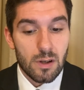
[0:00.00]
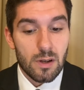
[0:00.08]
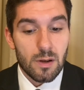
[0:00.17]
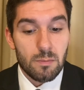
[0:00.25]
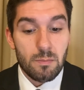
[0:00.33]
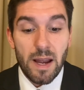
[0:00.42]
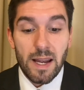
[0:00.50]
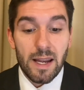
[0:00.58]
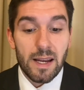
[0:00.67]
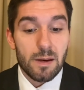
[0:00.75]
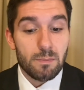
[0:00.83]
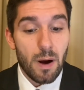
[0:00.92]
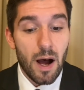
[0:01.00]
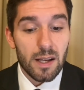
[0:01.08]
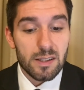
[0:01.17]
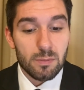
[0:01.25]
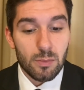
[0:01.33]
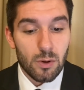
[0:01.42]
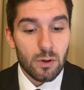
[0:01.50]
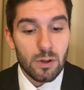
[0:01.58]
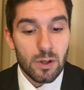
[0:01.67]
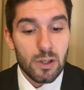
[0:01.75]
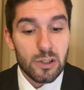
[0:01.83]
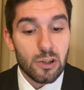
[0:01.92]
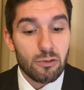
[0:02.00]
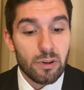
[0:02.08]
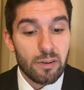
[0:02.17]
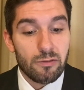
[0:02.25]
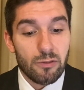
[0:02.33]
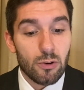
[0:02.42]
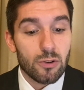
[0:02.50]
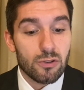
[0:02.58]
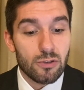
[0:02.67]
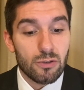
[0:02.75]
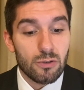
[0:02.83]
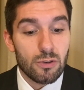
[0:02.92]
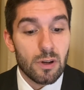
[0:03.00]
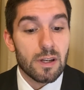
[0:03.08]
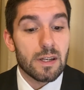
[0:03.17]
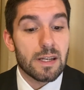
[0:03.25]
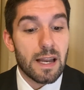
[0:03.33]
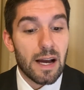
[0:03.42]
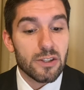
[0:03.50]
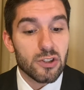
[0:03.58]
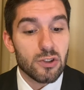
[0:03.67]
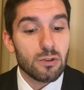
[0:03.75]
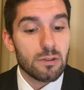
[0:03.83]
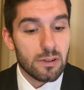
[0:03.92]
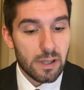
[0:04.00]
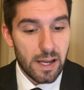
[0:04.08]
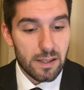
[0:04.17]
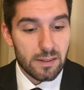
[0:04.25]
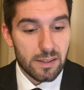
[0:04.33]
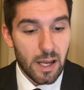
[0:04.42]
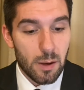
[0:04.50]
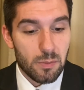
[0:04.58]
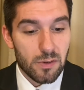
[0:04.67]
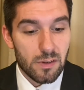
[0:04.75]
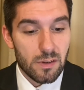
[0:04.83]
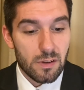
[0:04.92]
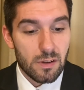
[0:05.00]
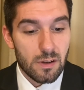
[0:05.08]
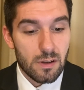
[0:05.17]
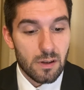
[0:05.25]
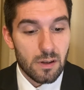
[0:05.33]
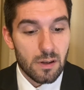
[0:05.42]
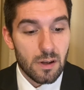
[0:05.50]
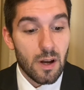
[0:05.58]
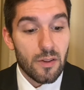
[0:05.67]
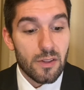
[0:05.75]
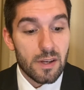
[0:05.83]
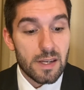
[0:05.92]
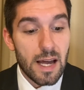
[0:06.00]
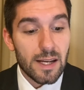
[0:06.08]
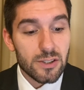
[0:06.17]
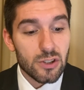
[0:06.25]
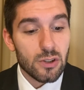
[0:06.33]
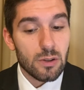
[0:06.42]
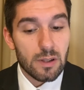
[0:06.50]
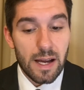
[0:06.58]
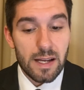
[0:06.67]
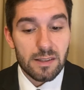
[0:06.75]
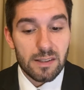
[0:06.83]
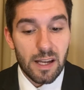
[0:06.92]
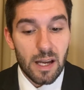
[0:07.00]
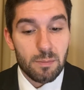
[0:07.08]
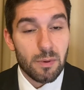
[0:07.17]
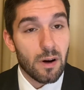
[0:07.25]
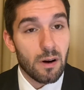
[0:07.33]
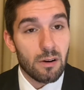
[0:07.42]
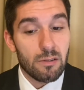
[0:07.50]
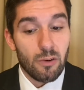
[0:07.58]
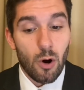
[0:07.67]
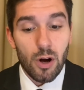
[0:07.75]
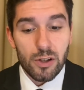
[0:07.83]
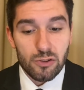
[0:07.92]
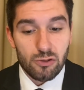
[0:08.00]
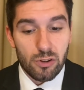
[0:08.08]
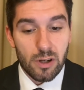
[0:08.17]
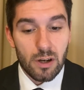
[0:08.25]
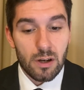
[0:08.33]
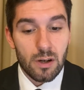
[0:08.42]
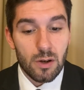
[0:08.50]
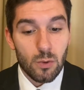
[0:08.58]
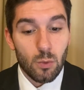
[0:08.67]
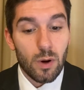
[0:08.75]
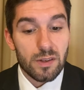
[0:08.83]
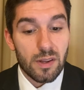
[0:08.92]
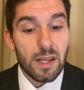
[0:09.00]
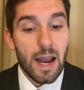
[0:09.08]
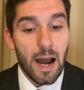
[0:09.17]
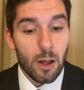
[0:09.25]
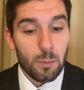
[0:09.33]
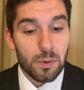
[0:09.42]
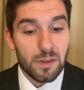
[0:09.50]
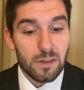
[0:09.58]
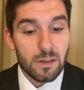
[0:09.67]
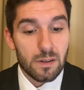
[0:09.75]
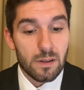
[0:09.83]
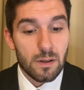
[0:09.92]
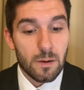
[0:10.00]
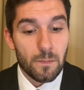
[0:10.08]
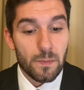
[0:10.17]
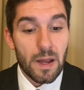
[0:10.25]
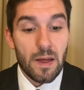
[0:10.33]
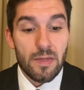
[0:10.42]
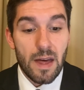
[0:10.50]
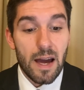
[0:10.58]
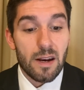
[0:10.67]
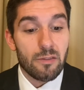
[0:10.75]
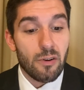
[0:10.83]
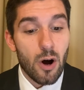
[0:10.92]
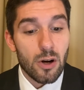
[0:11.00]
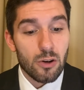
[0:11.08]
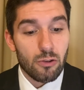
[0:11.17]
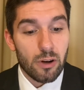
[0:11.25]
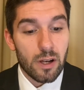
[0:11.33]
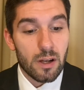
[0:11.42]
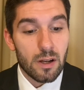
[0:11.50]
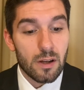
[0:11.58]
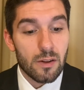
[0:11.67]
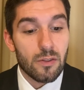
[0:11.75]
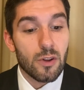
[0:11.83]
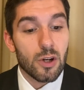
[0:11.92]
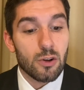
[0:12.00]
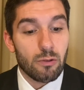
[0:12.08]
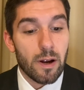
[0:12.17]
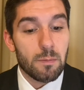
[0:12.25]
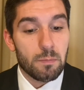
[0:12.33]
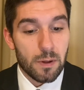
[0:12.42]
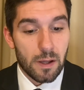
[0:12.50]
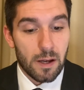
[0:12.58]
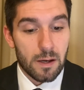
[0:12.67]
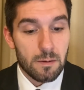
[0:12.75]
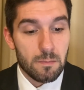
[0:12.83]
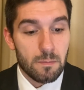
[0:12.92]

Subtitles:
making it possible to refer to national landscapes. The national landscape of Austria was the Alps, and that of Hungary, the Great Plain.